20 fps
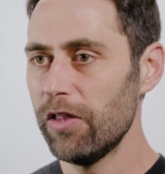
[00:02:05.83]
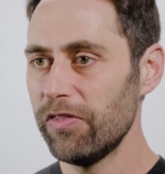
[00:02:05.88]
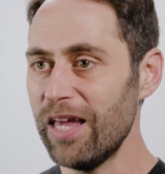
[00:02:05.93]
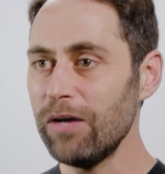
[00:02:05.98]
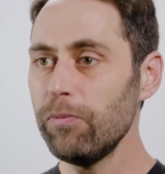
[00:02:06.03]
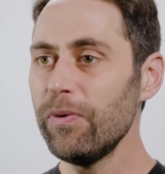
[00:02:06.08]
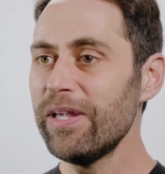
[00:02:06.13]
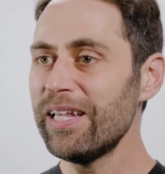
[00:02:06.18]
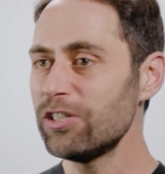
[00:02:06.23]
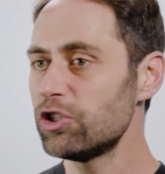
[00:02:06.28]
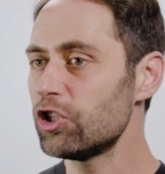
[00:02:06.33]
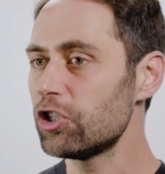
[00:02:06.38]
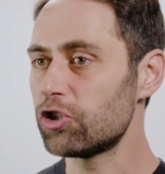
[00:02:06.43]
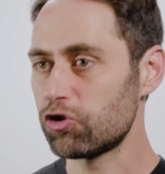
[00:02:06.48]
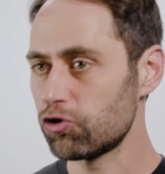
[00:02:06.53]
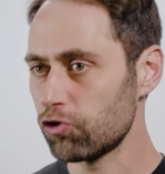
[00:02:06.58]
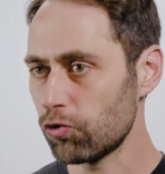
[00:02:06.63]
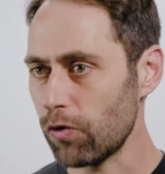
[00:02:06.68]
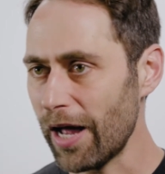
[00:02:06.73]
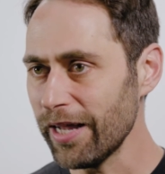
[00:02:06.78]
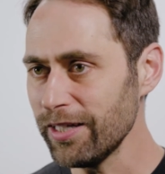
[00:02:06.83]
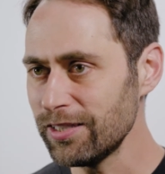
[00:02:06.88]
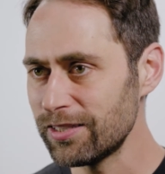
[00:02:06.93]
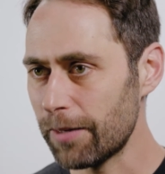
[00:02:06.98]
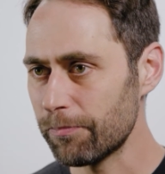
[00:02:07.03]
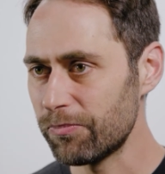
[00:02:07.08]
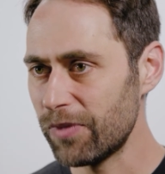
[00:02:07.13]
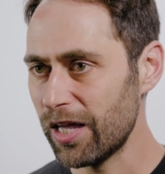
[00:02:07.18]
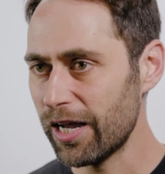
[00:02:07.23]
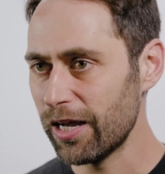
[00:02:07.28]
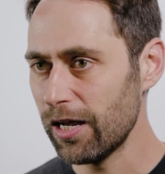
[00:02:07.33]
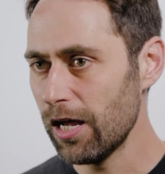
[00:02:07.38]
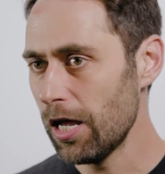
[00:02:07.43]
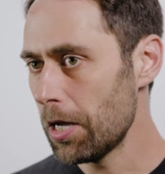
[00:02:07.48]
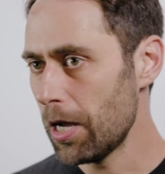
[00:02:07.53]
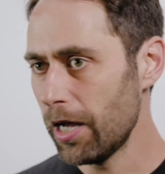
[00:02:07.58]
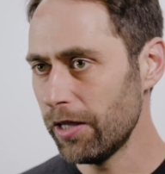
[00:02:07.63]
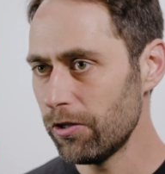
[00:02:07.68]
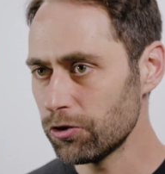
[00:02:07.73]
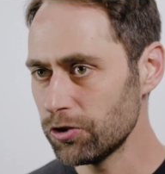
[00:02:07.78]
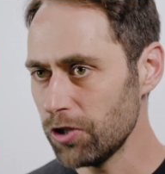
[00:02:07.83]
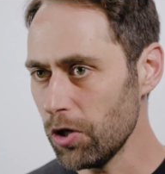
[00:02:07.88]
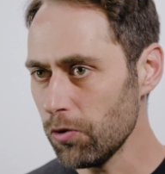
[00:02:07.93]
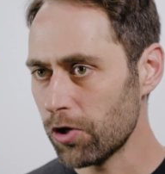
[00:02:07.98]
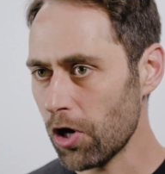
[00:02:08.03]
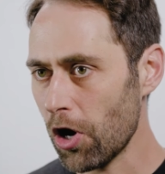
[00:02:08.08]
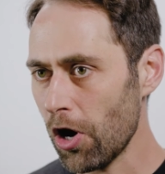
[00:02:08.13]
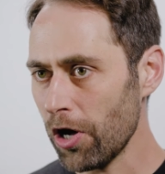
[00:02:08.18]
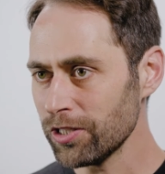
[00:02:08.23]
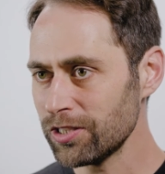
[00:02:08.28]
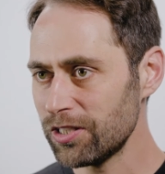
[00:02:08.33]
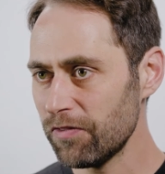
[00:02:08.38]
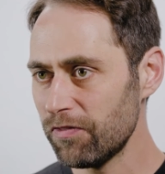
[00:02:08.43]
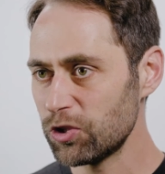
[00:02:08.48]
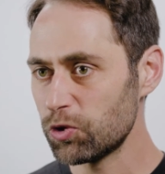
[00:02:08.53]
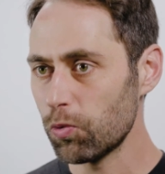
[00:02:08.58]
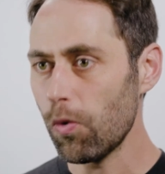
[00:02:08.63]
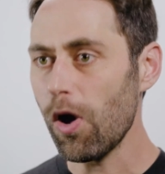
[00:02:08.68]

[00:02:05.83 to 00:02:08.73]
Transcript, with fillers: then we can just try something and there's no cost if it's